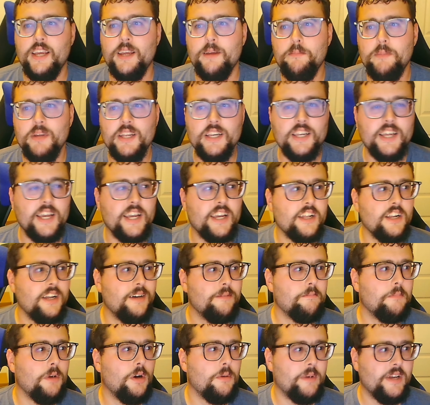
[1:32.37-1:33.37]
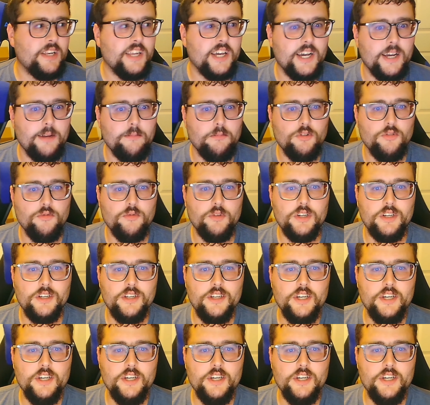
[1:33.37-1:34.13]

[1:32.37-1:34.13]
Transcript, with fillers: be taking up all my time doing